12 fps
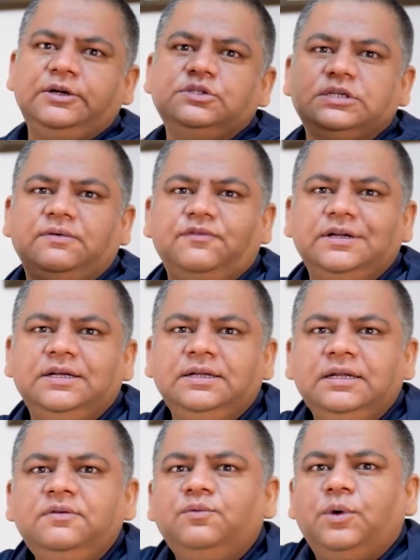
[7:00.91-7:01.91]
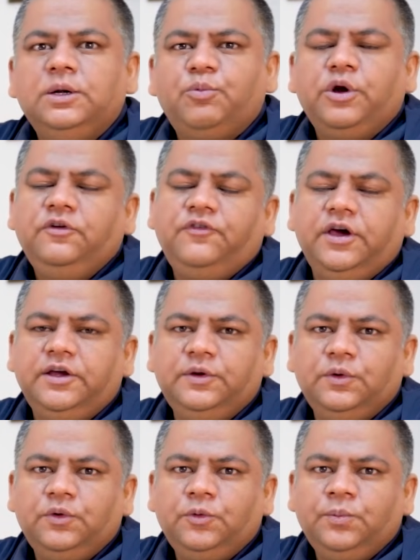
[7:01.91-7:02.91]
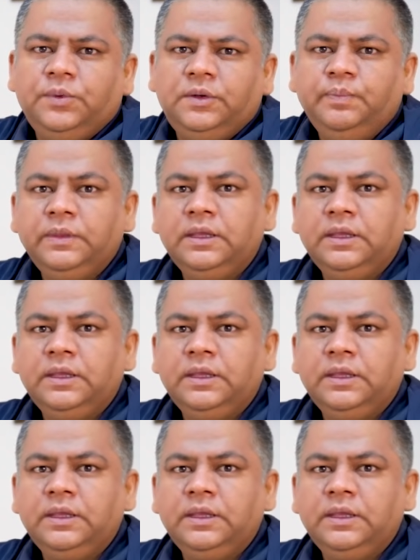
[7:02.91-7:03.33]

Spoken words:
to someone in 1.5 crore rupee.